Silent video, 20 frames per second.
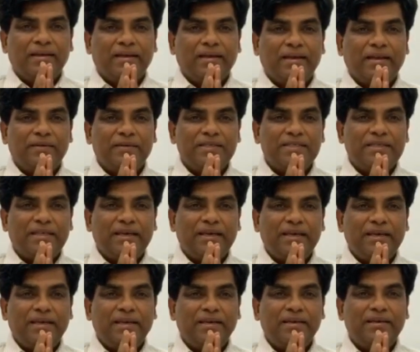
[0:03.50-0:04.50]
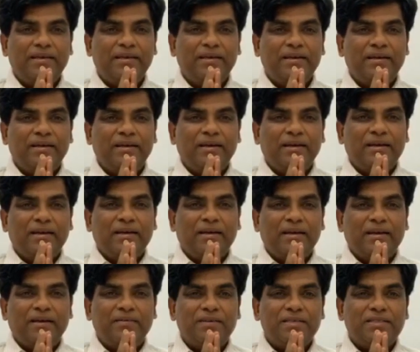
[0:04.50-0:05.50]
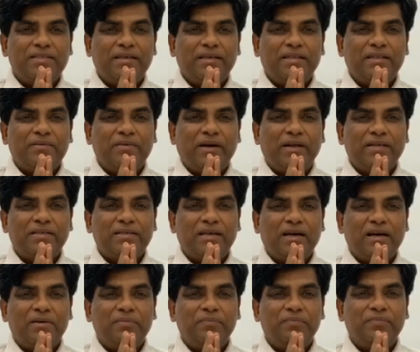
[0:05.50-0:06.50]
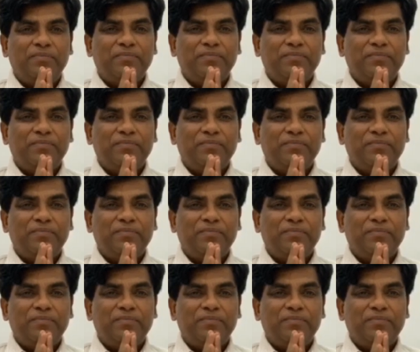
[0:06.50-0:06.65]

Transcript: Namaste. Namaste Tiwari Sahab.